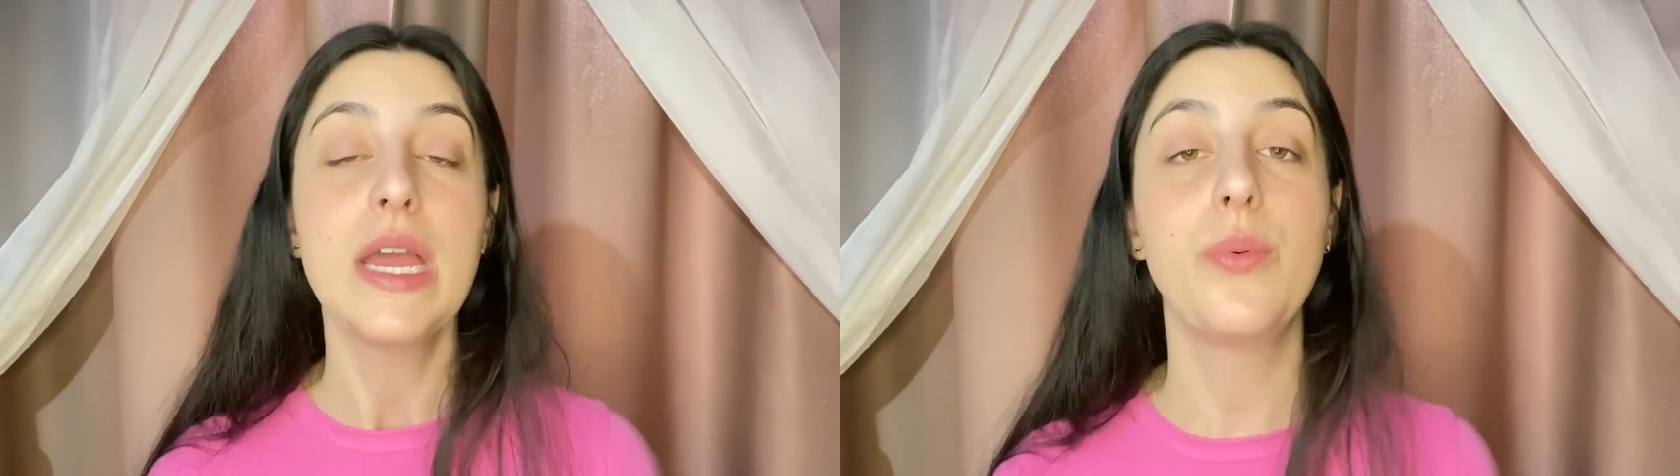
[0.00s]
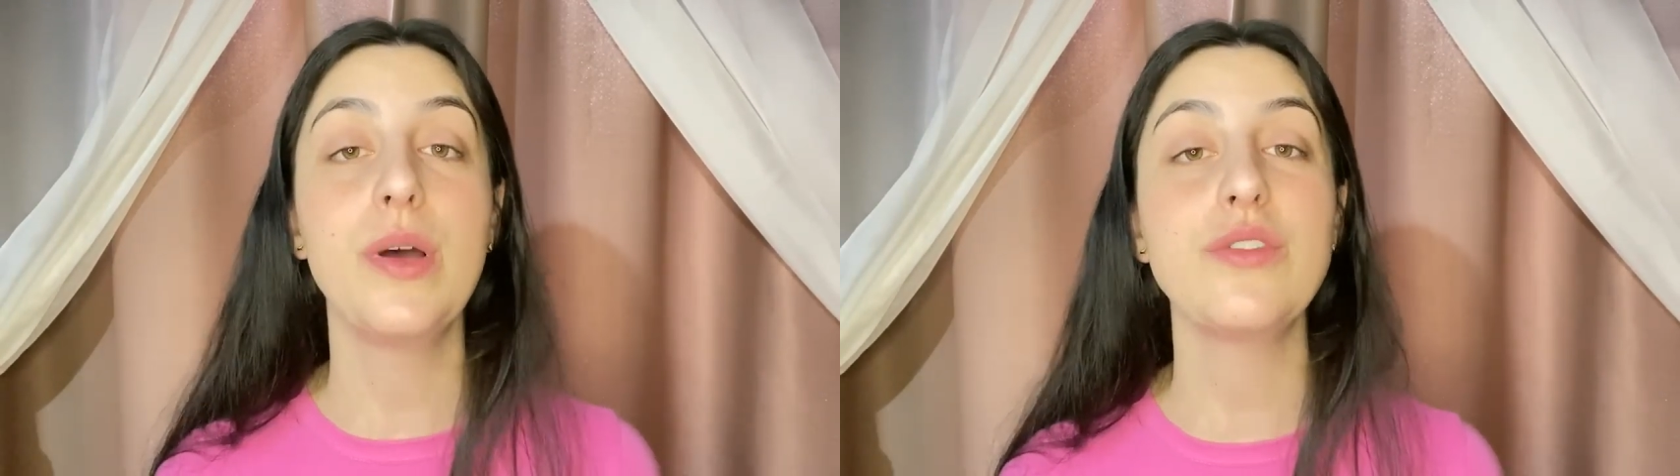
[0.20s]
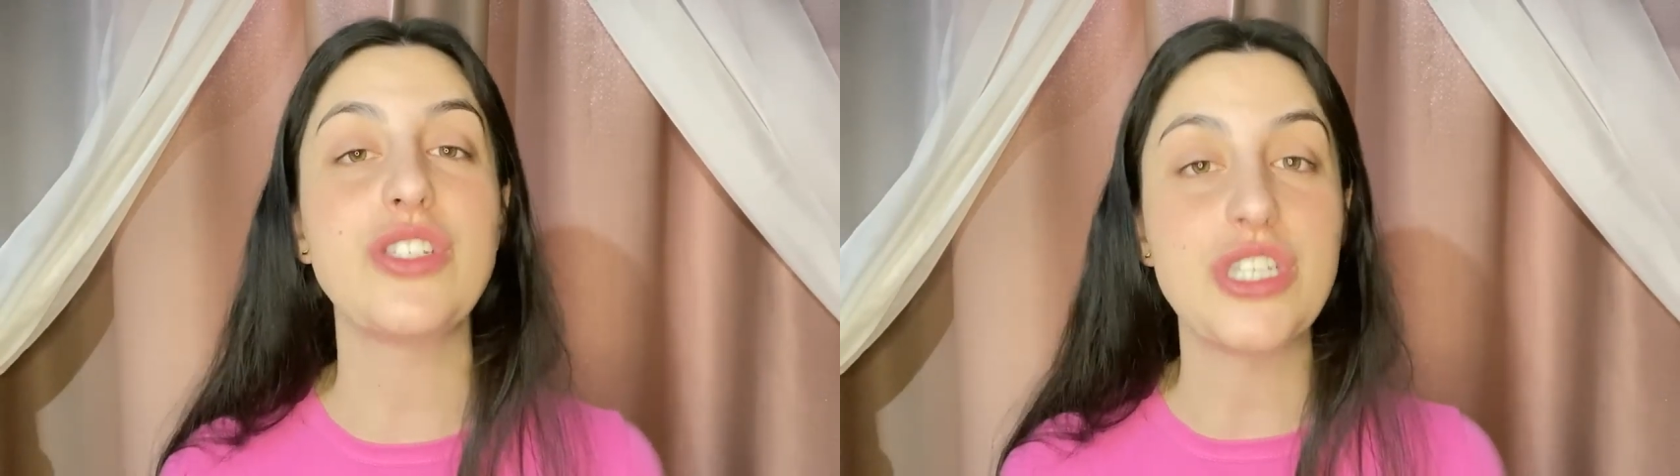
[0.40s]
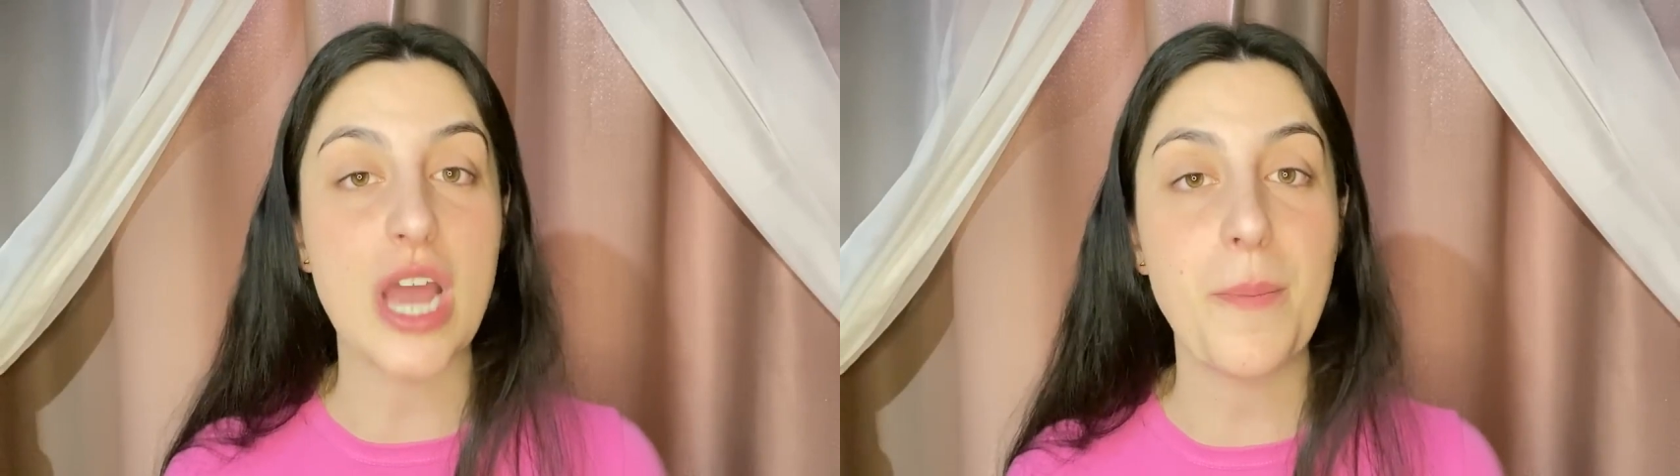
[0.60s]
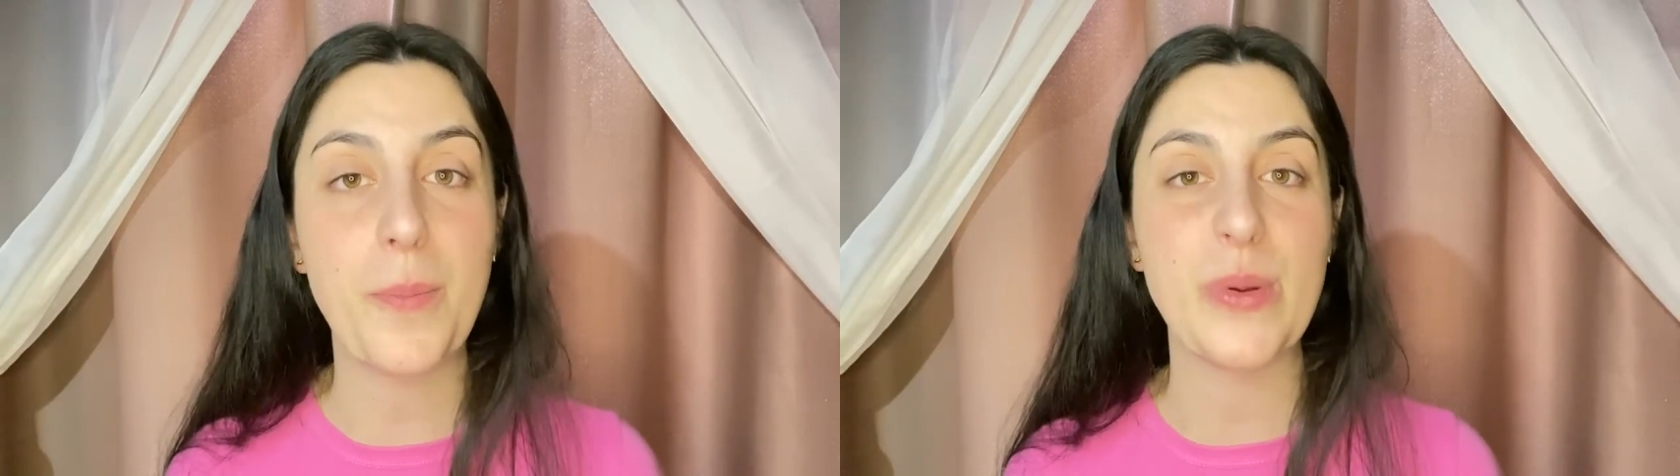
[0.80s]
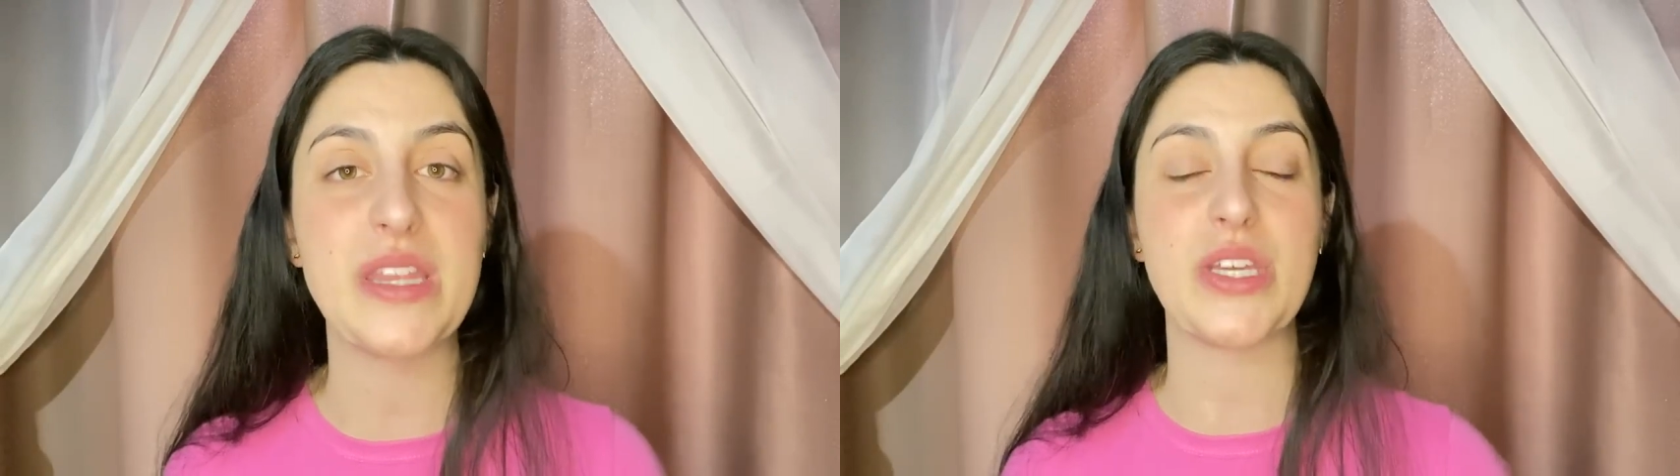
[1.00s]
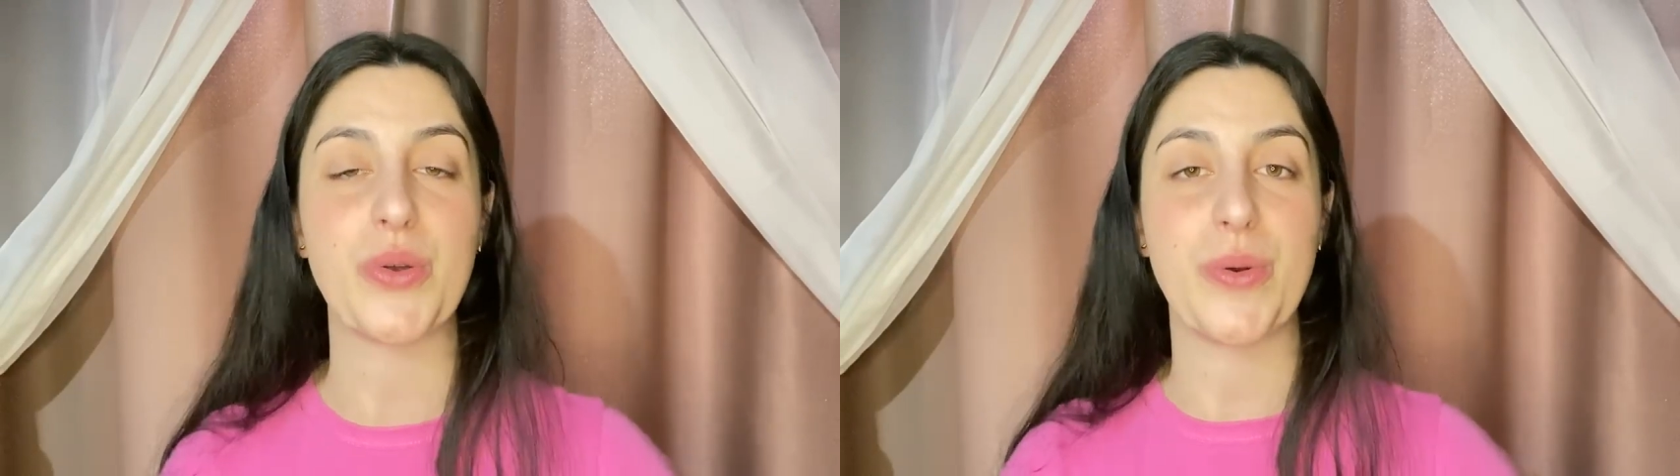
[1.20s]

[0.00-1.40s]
You will stop with